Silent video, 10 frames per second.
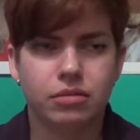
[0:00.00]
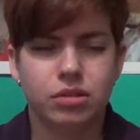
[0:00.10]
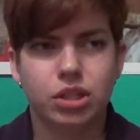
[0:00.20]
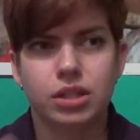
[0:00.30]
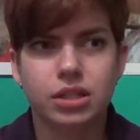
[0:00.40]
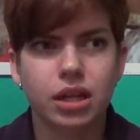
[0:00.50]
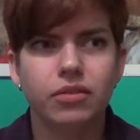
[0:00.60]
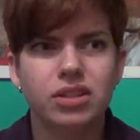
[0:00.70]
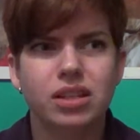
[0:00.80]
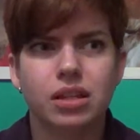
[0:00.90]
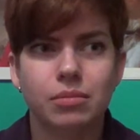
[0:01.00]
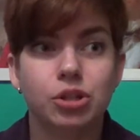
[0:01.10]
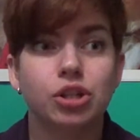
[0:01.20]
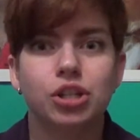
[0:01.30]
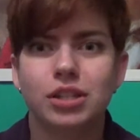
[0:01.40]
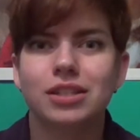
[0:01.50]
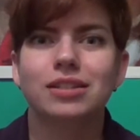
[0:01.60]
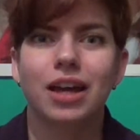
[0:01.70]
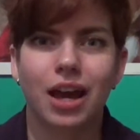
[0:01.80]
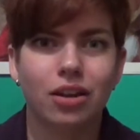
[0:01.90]
she discovers this, I'm sure she
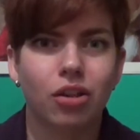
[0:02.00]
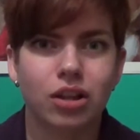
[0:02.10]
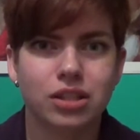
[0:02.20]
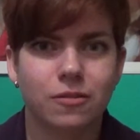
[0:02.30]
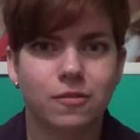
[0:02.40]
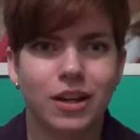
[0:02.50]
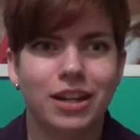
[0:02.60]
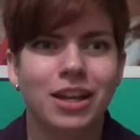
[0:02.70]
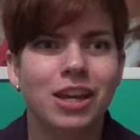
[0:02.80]
still had lots of fun,